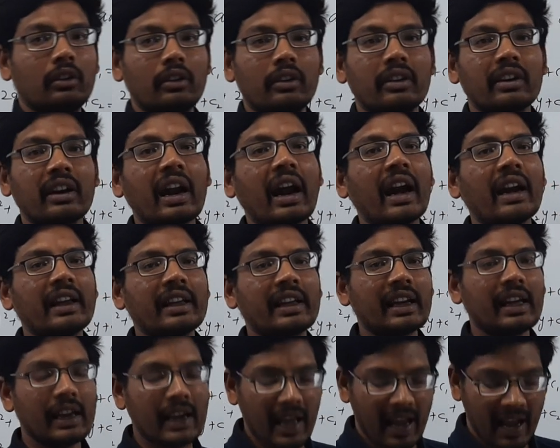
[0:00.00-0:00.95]

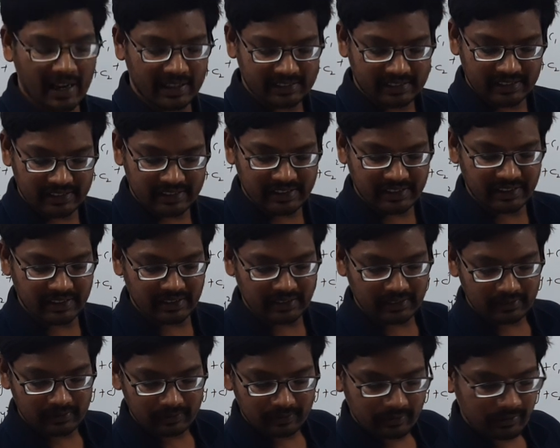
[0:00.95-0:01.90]
radical axis. Here
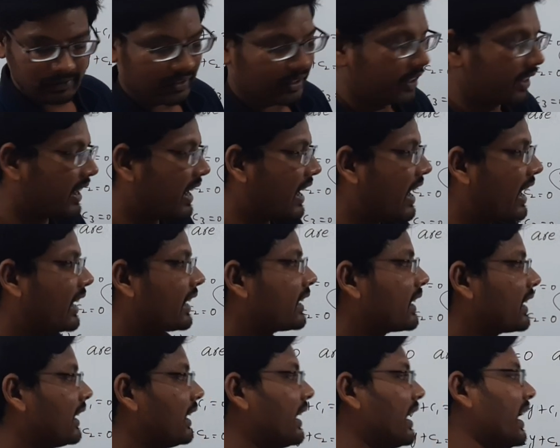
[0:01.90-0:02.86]

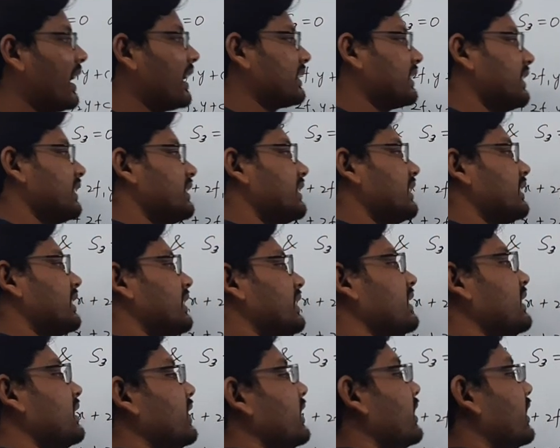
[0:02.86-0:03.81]
radical axis, this
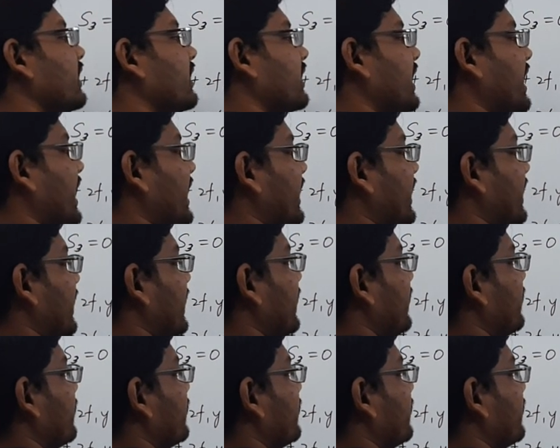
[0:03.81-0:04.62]
is radical